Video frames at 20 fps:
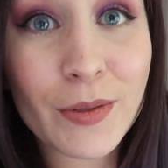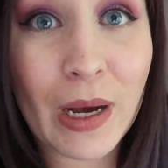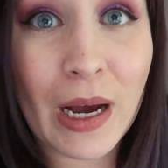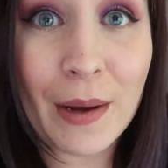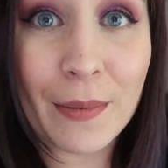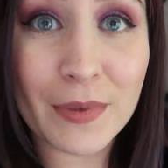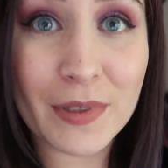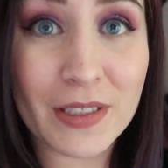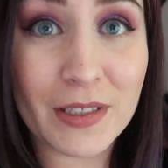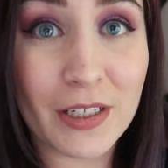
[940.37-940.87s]
What
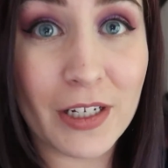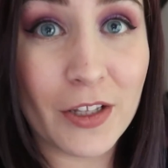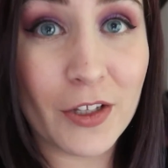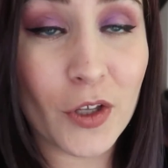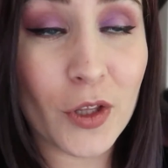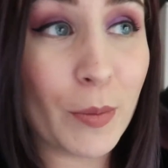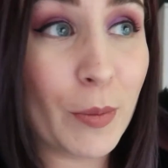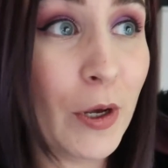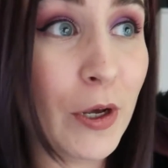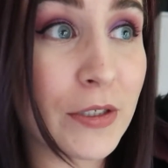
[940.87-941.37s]
happens to
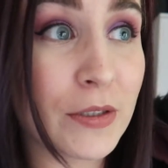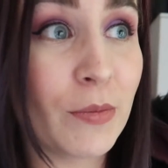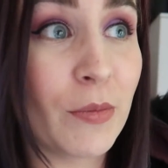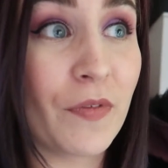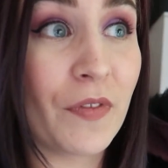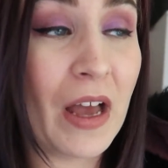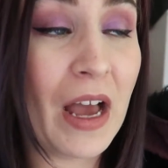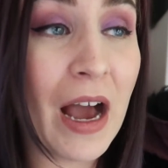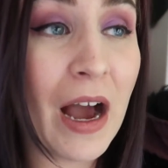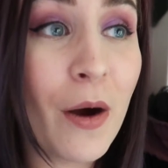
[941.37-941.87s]
the other person
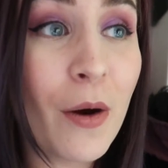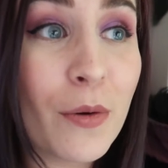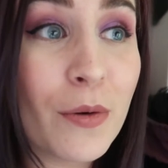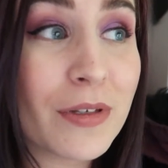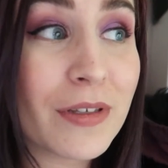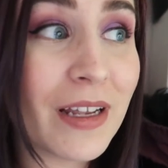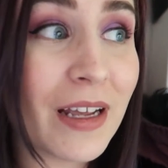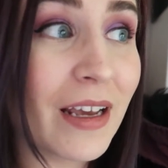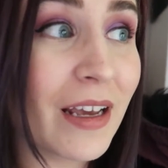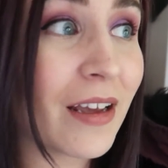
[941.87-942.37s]
with the
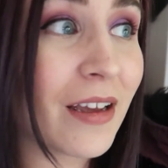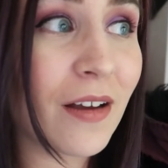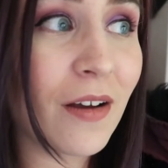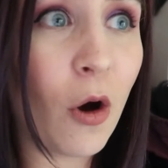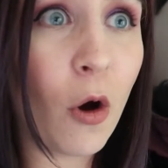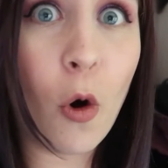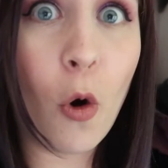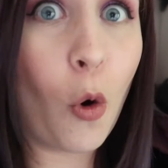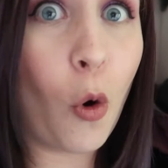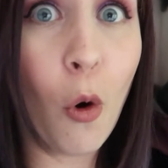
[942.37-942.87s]
house? Like,
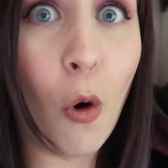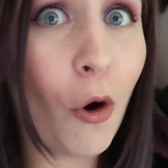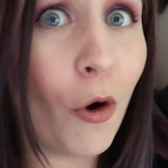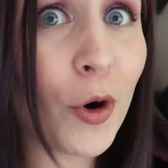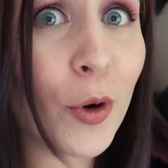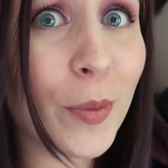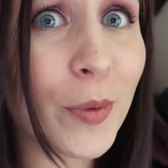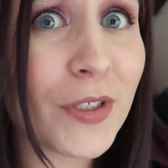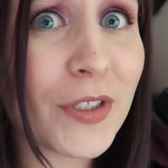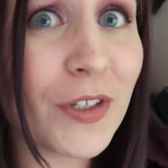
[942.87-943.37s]

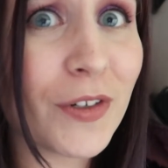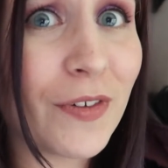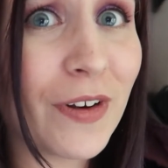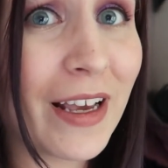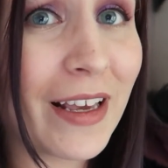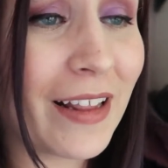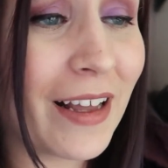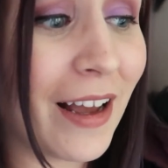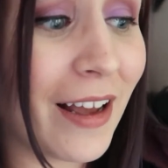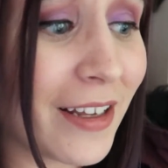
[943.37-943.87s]
horrible stuff
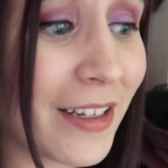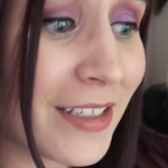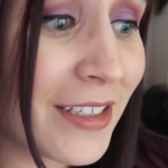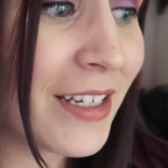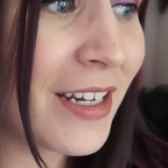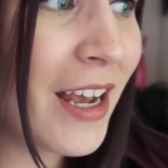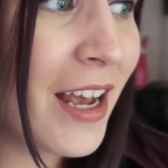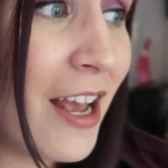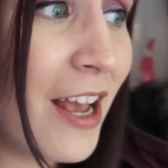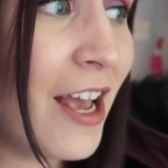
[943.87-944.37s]
like that.